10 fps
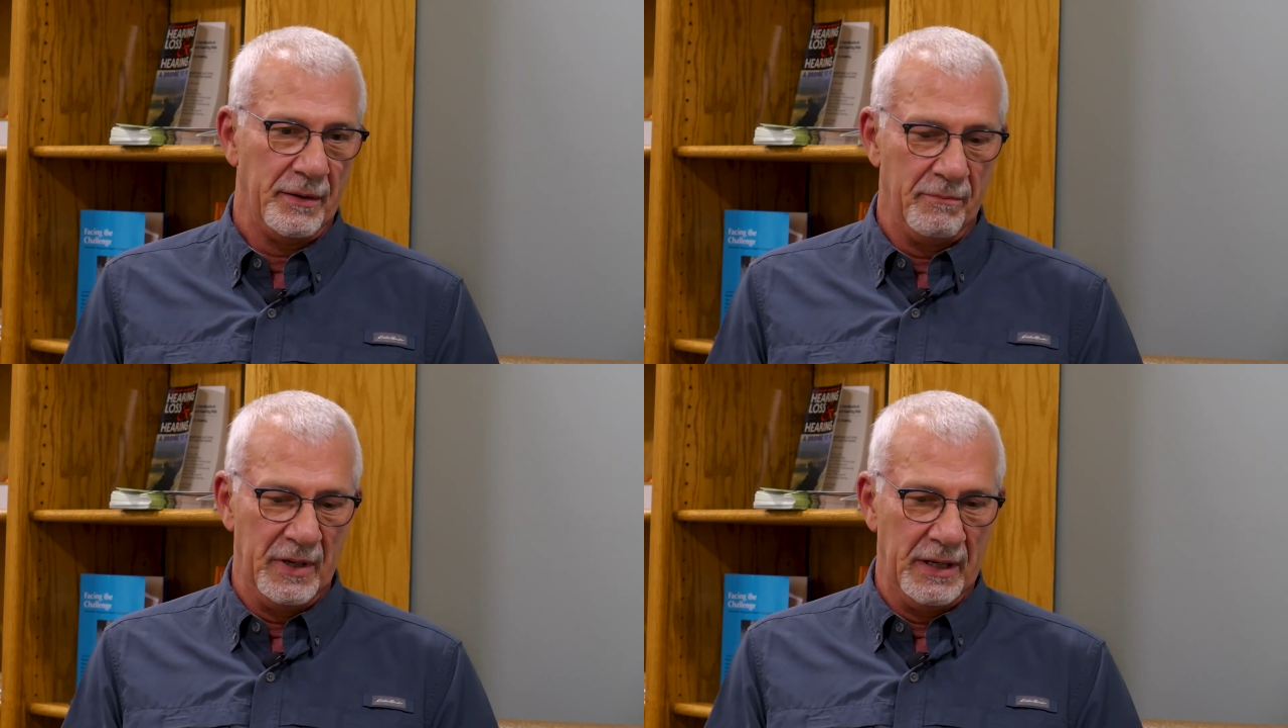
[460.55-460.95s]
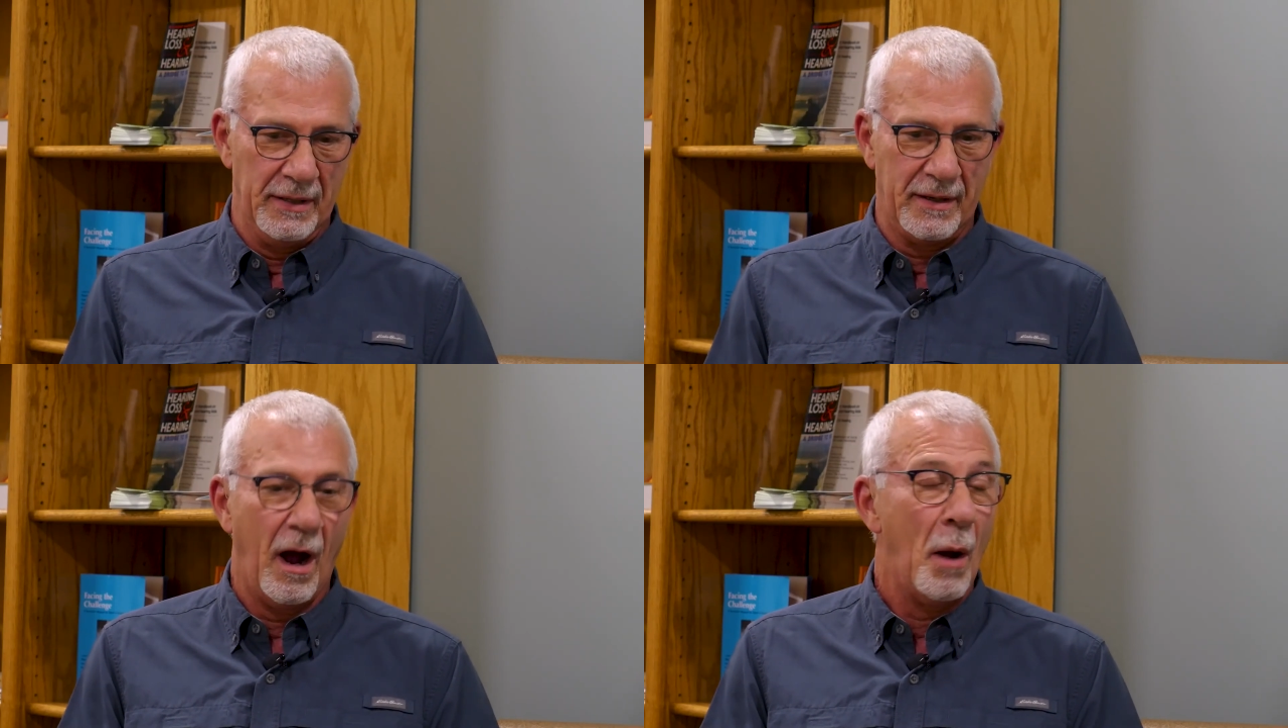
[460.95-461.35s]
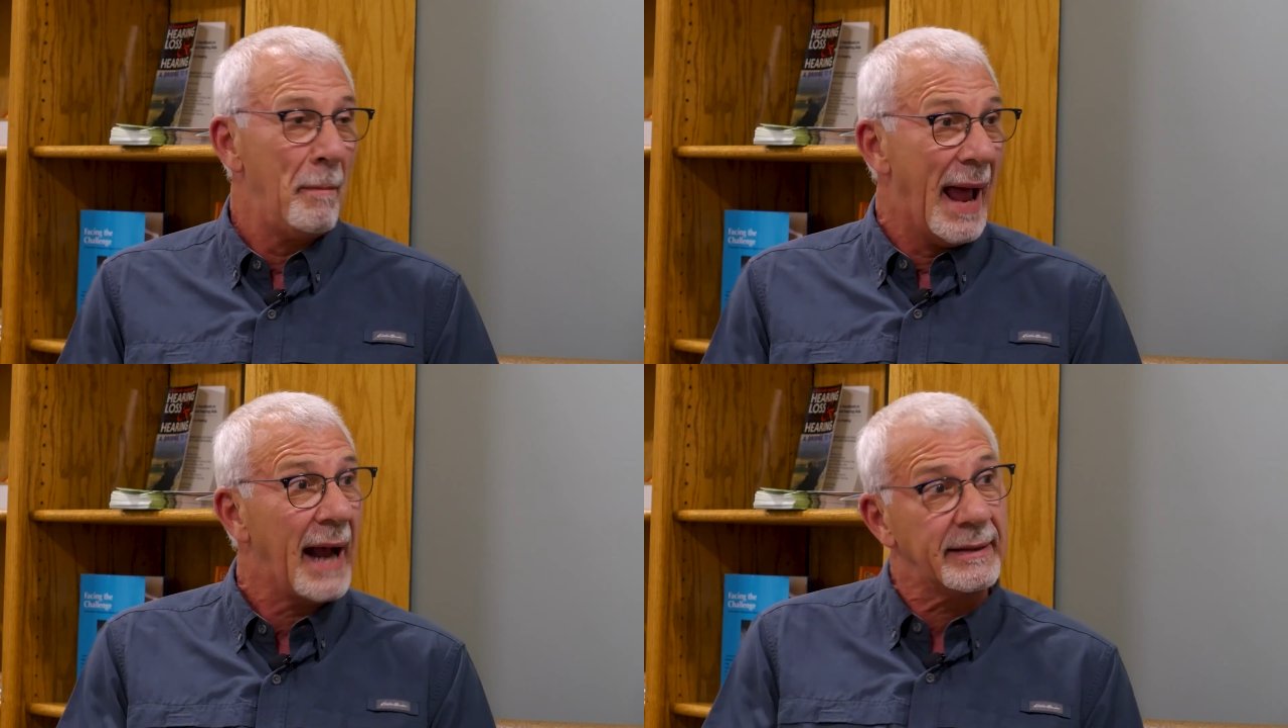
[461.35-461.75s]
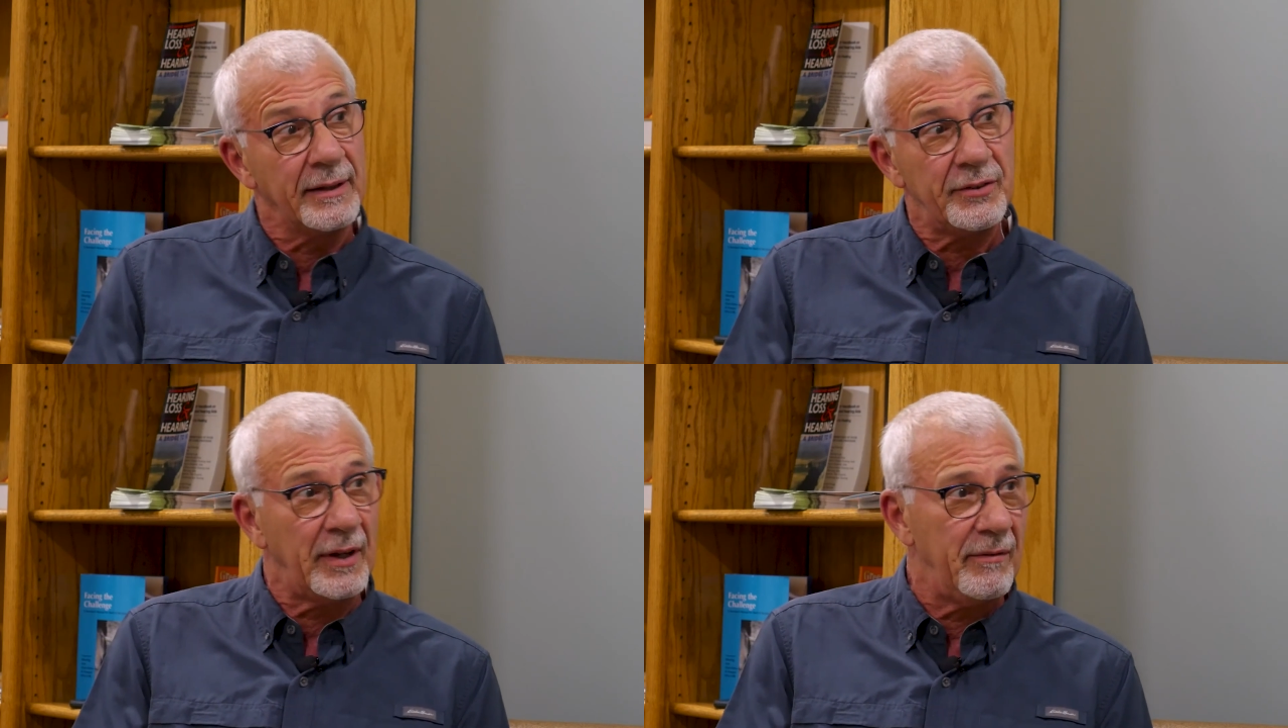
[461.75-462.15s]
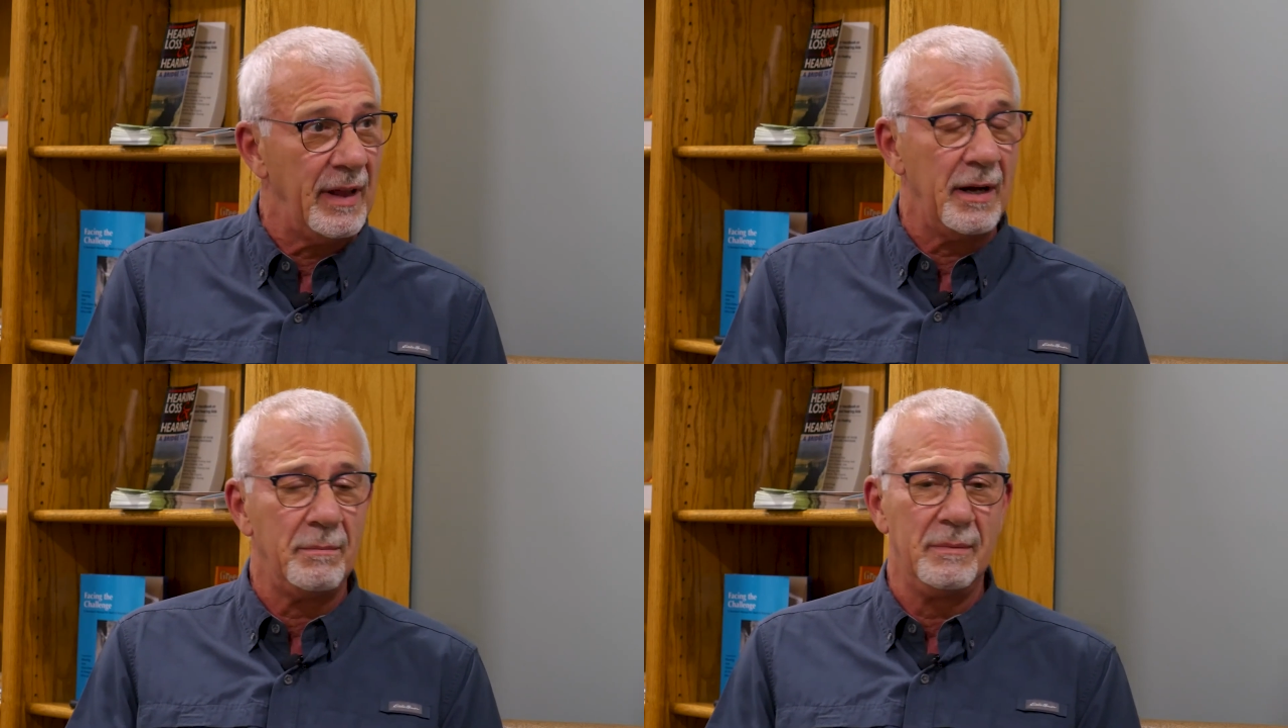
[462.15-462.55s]
the, the compactness of
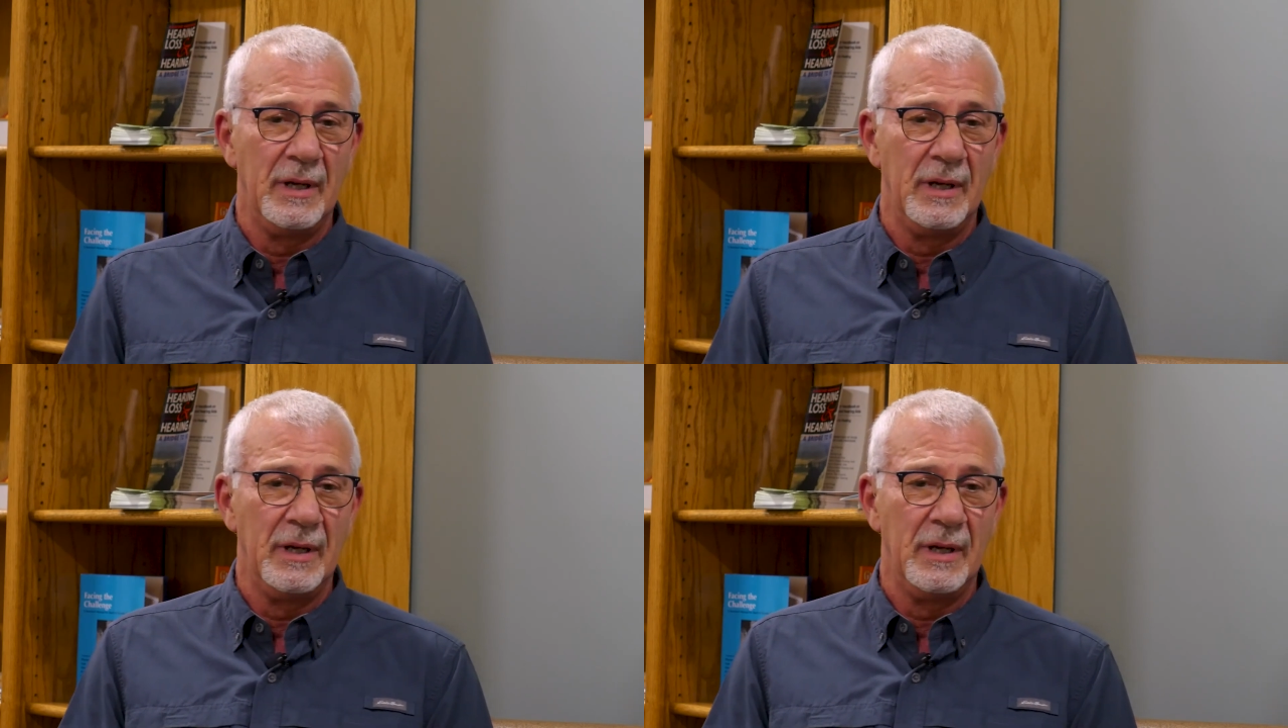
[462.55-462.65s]
them,